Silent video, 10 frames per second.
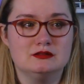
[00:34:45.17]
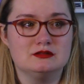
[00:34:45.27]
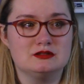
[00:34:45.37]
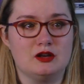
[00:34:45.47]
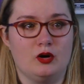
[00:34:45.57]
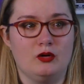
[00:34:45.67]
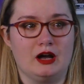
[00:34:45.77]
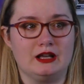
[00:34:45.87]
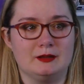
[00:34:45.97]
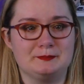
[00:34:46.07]
So
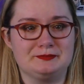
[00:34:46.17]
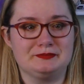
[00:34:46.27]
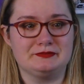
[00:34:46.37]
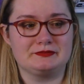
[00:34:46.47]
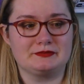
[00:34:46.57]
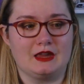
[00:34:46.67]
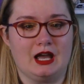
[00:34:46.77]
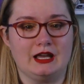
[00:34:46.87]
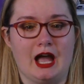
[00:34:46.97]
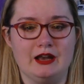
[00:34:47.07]
I
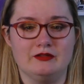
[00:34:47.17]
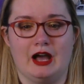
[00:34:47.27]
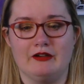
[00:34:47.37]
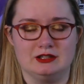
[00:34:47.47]
I kind of have